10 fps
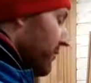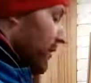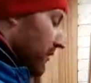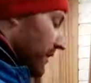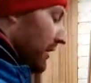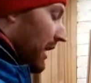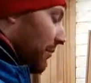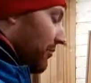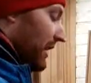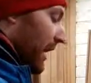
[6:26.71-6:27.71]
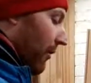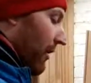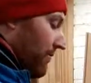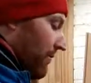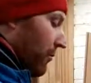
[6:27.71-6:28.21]
you know, the clamps to get
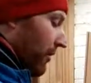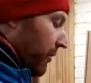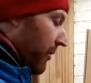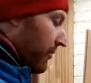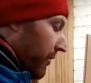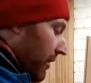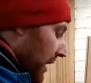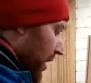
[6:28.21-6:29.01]
around them with the router.